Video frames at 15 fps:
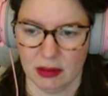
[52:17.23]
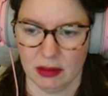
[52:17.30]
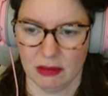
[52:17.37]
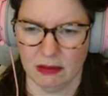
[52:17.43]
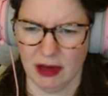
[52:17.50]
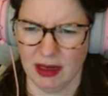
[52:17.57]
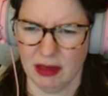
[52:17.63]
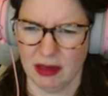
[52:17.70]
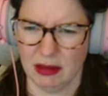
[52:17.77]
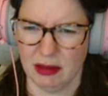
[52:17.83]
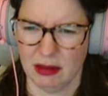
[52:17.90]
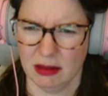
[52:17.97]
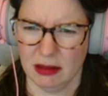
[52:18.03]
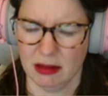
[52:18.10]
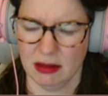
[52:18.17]
Right?
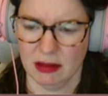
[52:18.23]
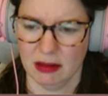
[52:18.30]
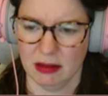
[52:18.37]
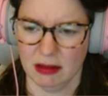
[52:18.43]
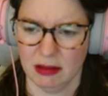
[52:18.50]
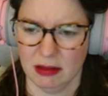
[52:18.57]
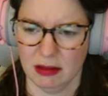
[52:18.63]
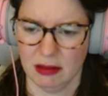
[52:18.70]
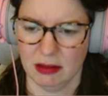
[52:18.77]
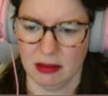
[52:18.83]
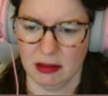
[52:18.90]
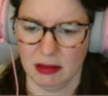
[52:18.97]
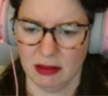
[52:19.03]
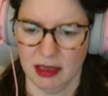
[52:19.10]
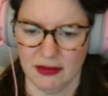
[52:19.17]

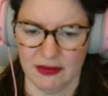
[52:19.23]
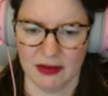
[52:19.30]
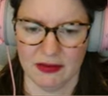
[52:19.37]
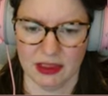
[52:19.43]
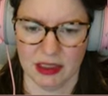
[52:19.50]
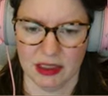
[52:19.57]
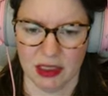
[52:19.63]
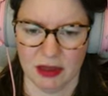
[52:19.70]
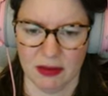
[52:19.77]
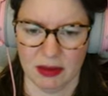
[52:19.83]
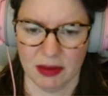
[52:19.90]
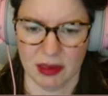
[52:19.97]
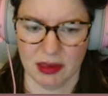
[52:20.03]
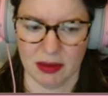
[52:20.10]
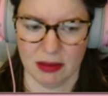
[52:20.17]
Leaf gives it to you, I
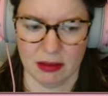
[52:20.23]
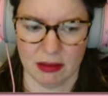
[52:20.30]
think.